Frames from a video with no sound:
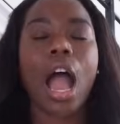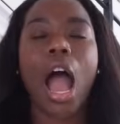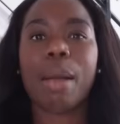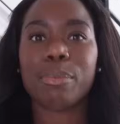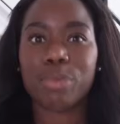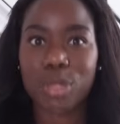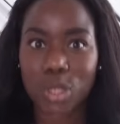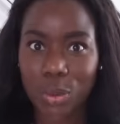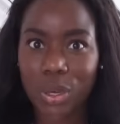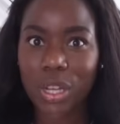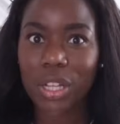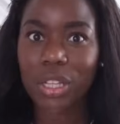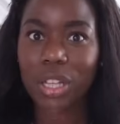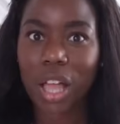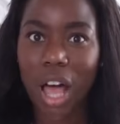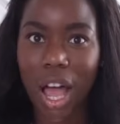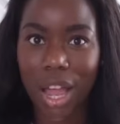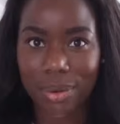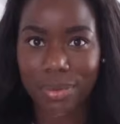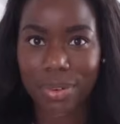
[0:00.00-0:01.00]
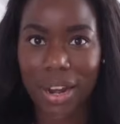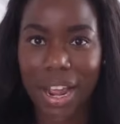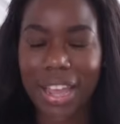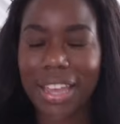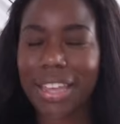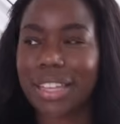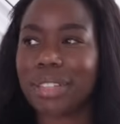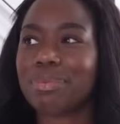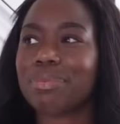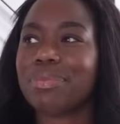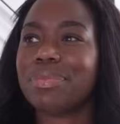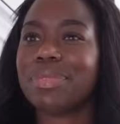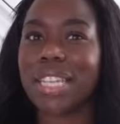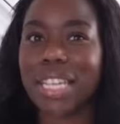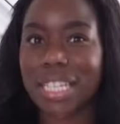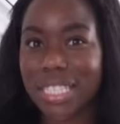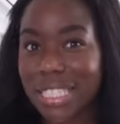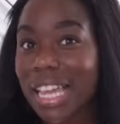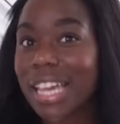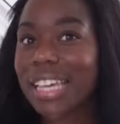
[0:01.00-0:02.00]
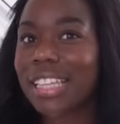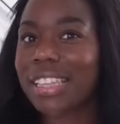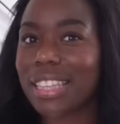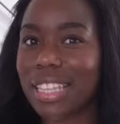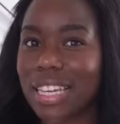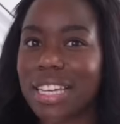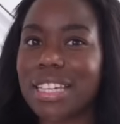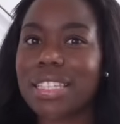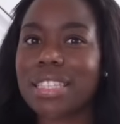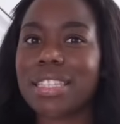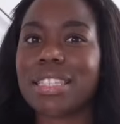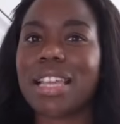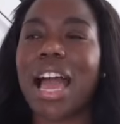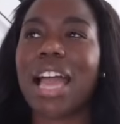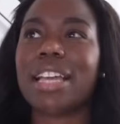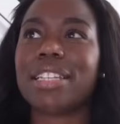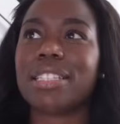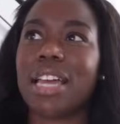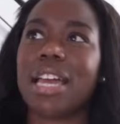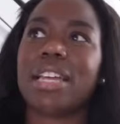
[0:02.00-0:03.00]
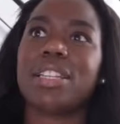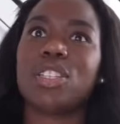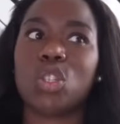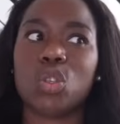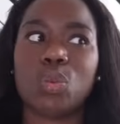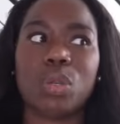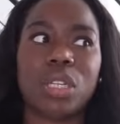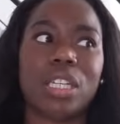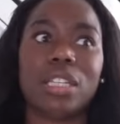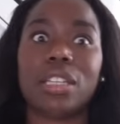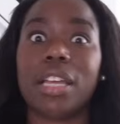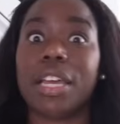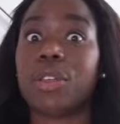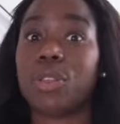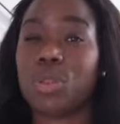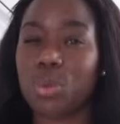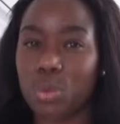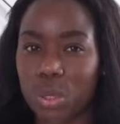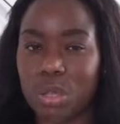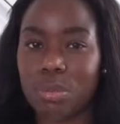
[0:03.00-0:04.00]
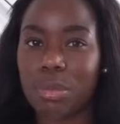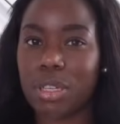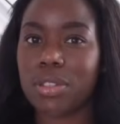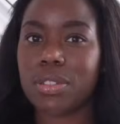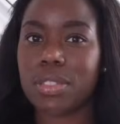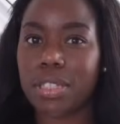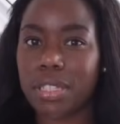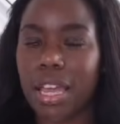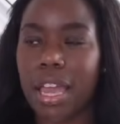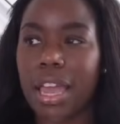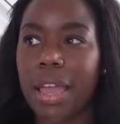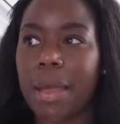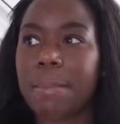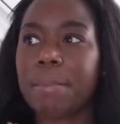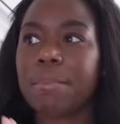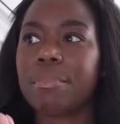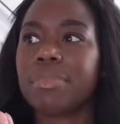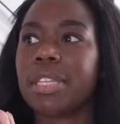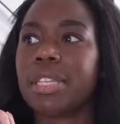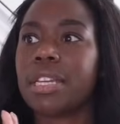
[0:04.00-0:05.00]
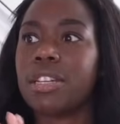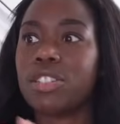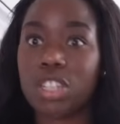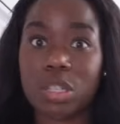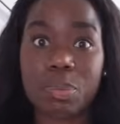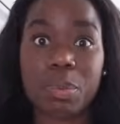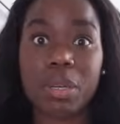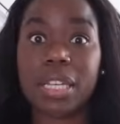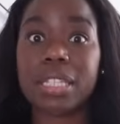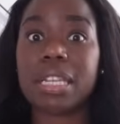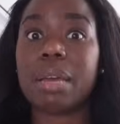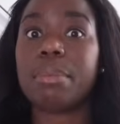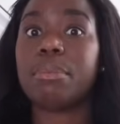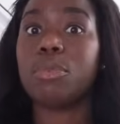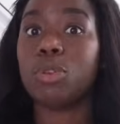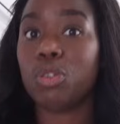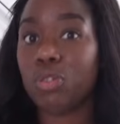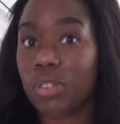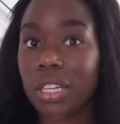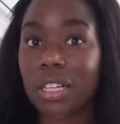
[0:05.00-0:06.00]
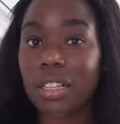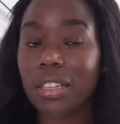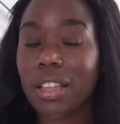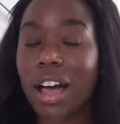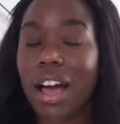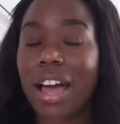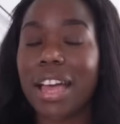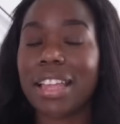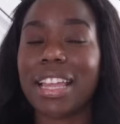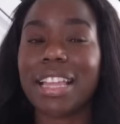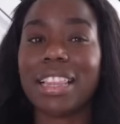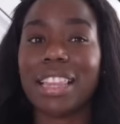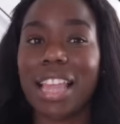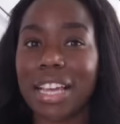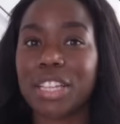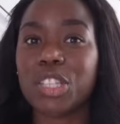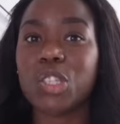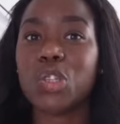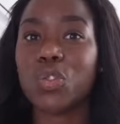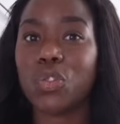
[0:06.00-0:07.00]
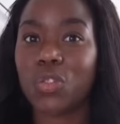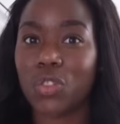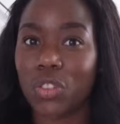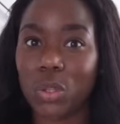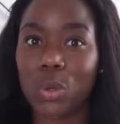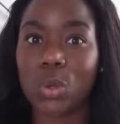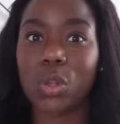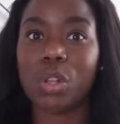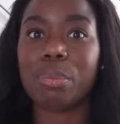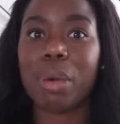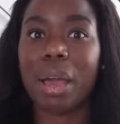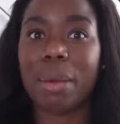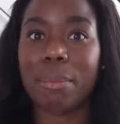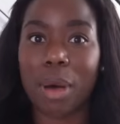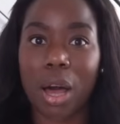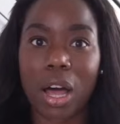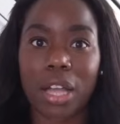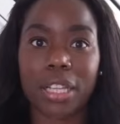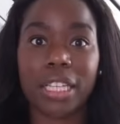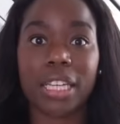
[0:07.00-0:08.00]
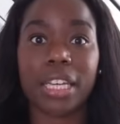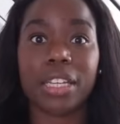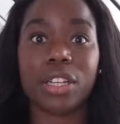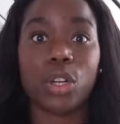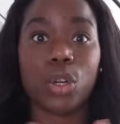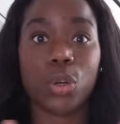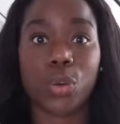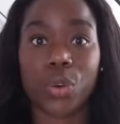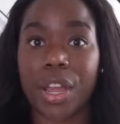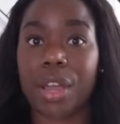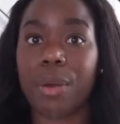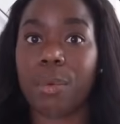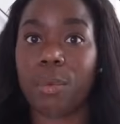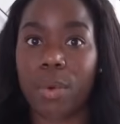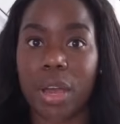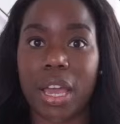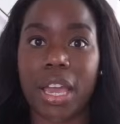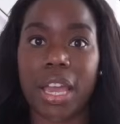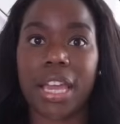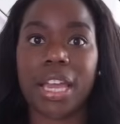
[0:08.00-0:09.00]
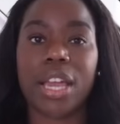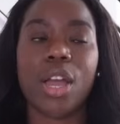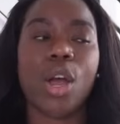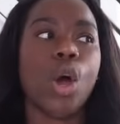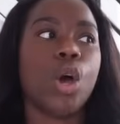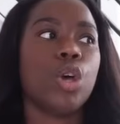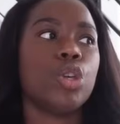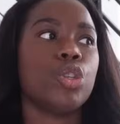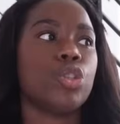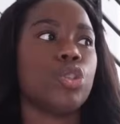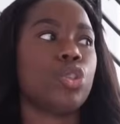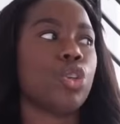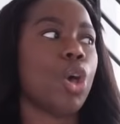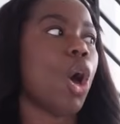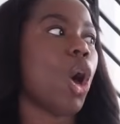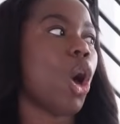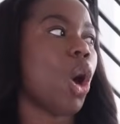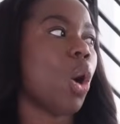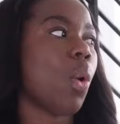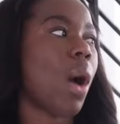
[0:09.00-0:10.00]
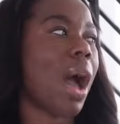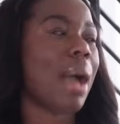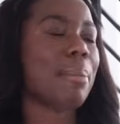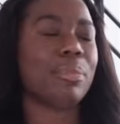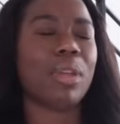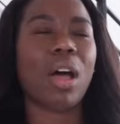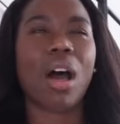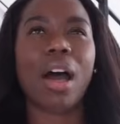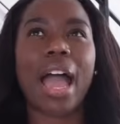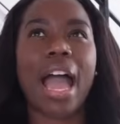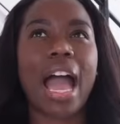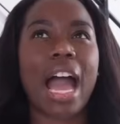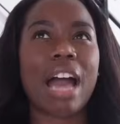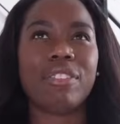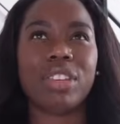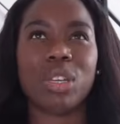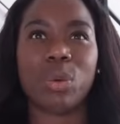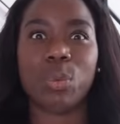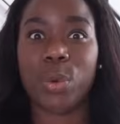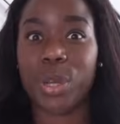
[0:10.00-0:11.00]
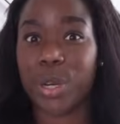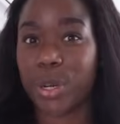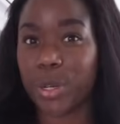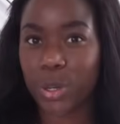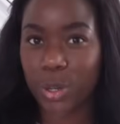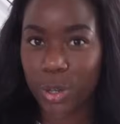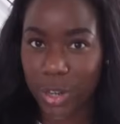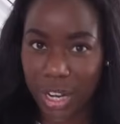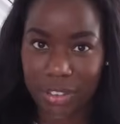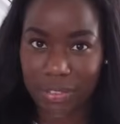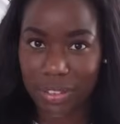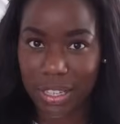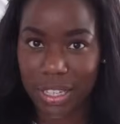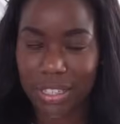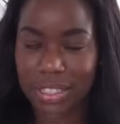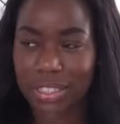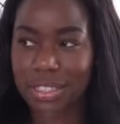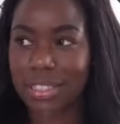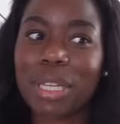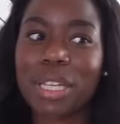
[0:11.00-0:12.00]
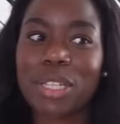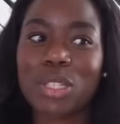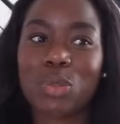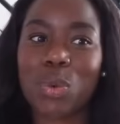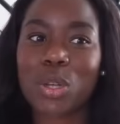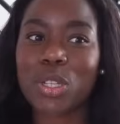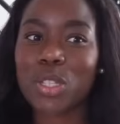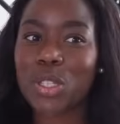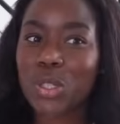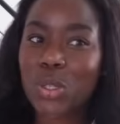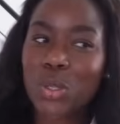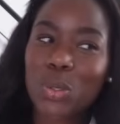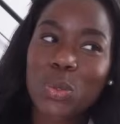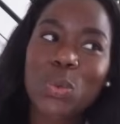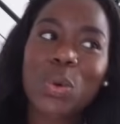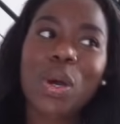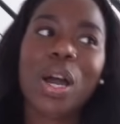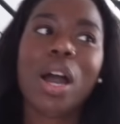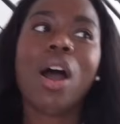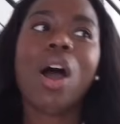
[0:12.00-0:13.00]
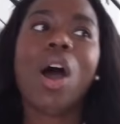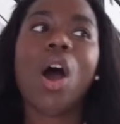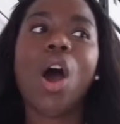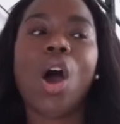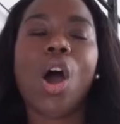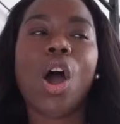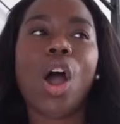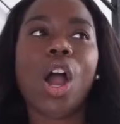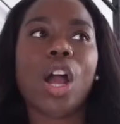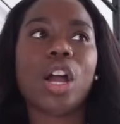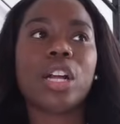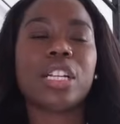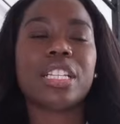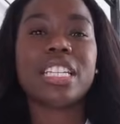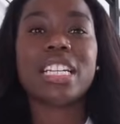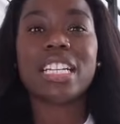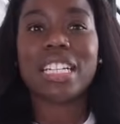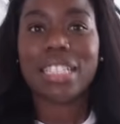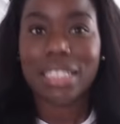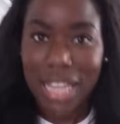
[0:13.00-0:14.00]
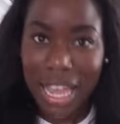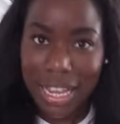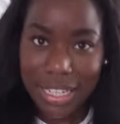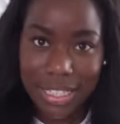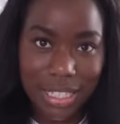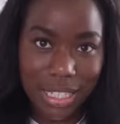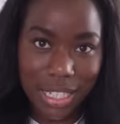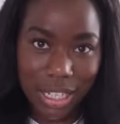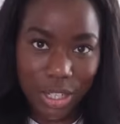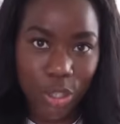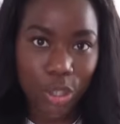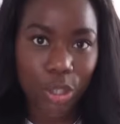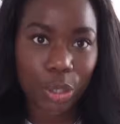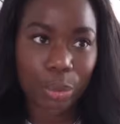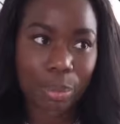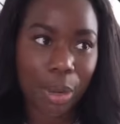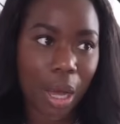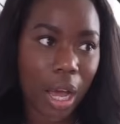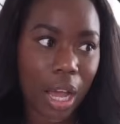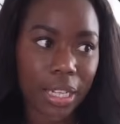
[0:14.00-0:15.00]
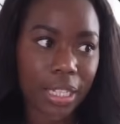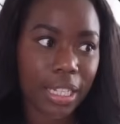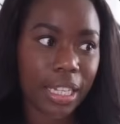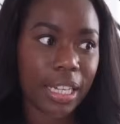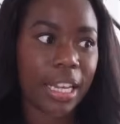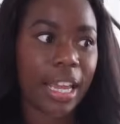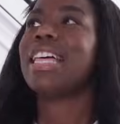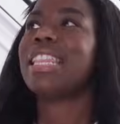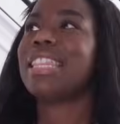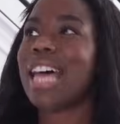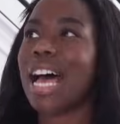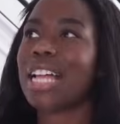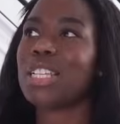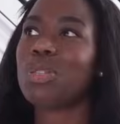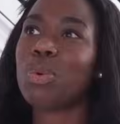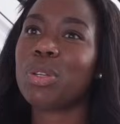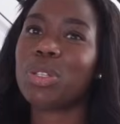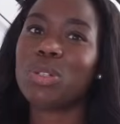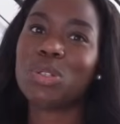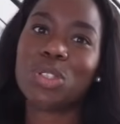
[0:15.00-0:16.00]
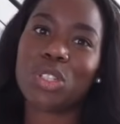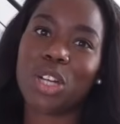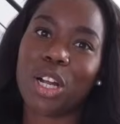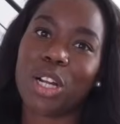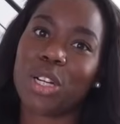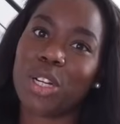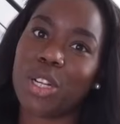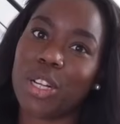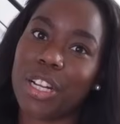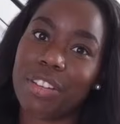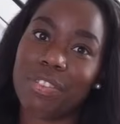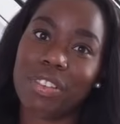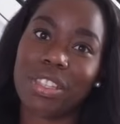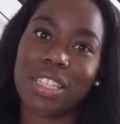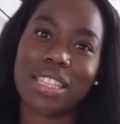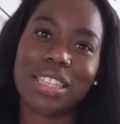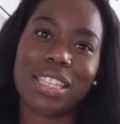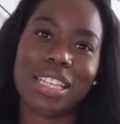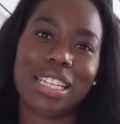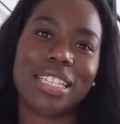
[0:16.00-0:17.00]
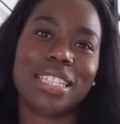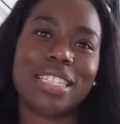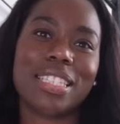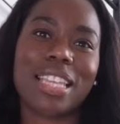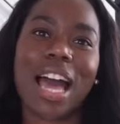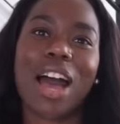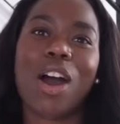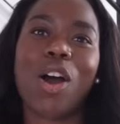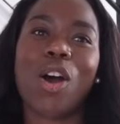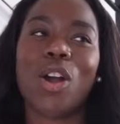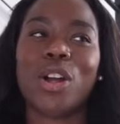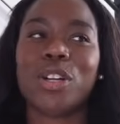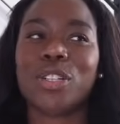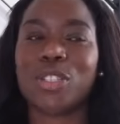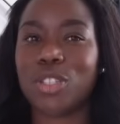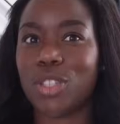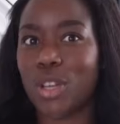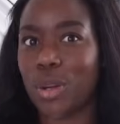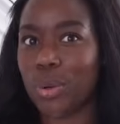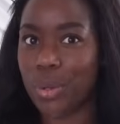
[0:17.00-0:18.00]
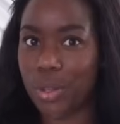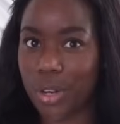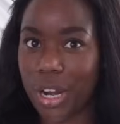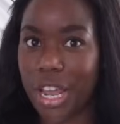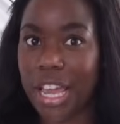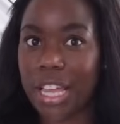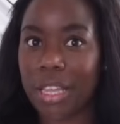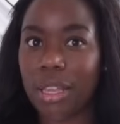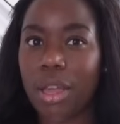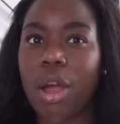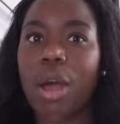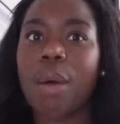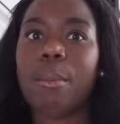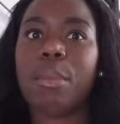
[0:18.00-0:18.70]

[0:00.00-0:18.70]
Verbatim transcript: I'm doing a lot, right? Days like this, I tend to eat like three meals a day just because I'm moving a lot and I like to fuel my body in a great way so I'm not having weird cravings. Because once you are neglecting your body, that's when you start craving the things that aren't so great